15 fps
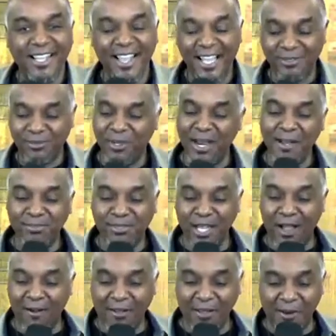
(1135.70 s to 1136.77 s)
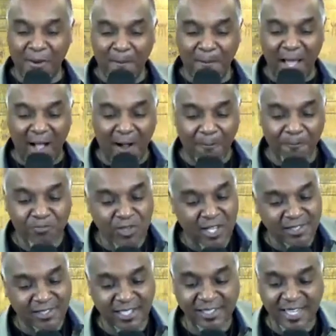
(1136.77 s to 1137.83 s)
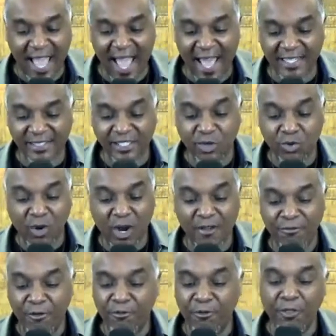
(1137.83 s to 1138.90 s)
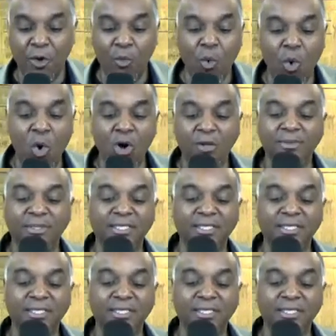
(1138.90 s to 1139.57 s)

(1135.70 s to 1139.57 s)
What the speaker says: That's what I'm talking about. Sister Addison, grateful for the warm